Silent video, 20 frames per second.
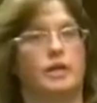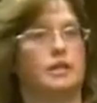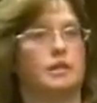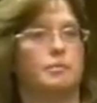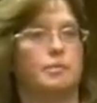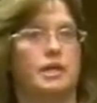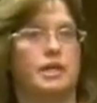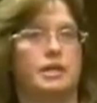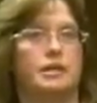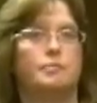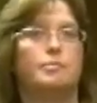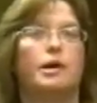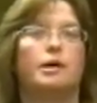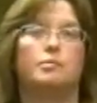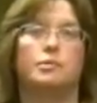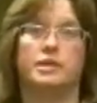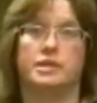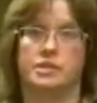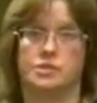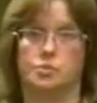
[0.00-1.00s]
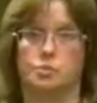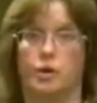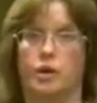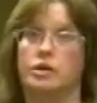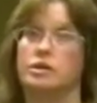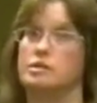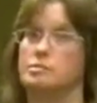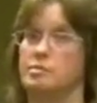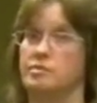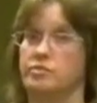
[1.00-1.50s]
a regular meeting. Public is
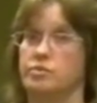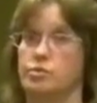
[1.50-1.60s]
welcome,